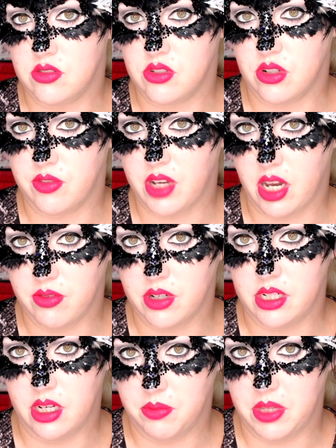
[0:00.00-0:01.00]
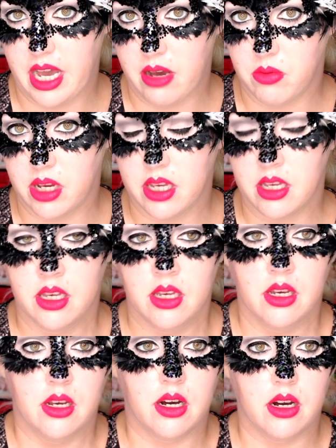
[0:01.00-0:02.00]
sort of cover it up that way.
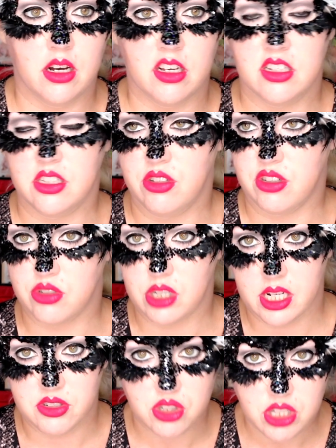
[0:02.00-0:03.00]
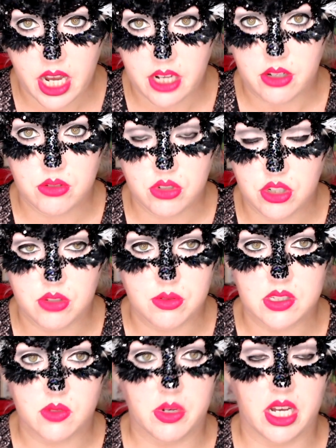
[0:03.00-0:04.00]
You could try shadow too
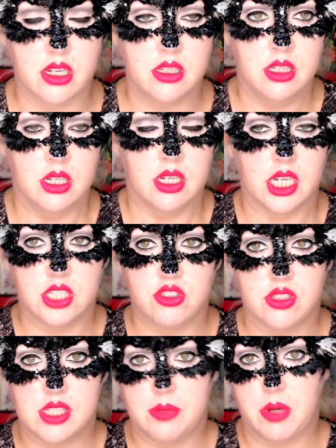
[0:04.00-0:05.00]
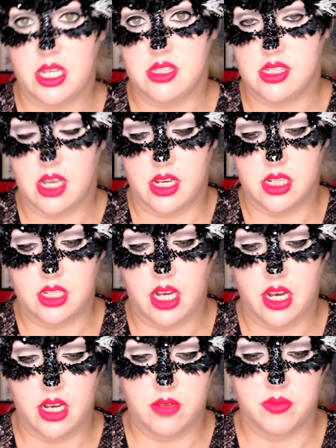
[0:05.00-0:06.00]
as well. It just depends on
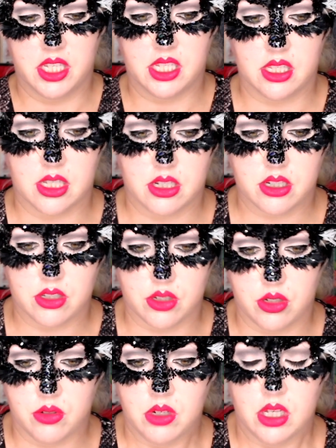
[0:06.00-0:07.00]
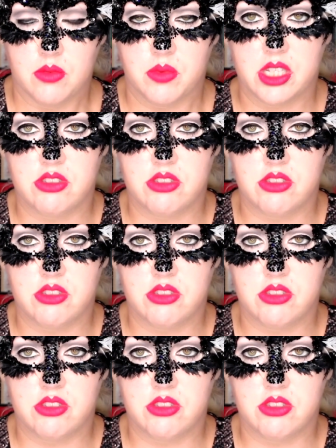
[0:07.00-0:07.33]
the glitter glue, but